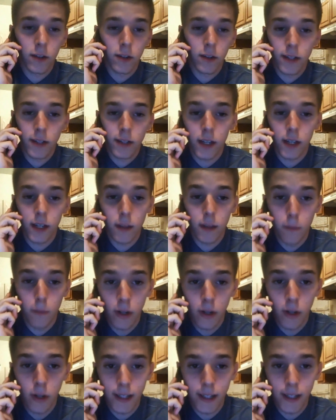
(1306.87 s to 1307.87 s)
dude, it's like the
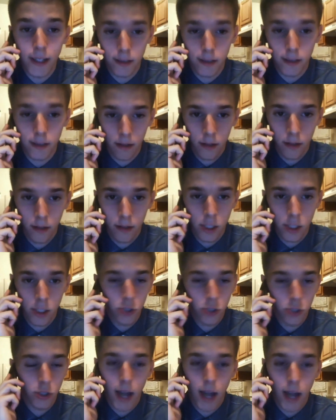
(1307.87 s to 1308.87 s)
Mona Lisa.
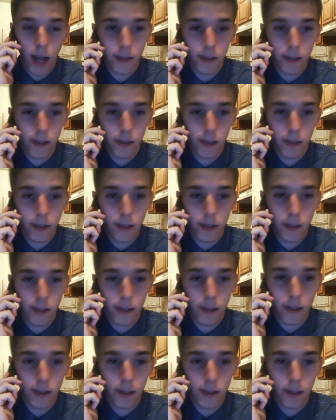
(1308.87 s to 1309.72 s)
You just got to see.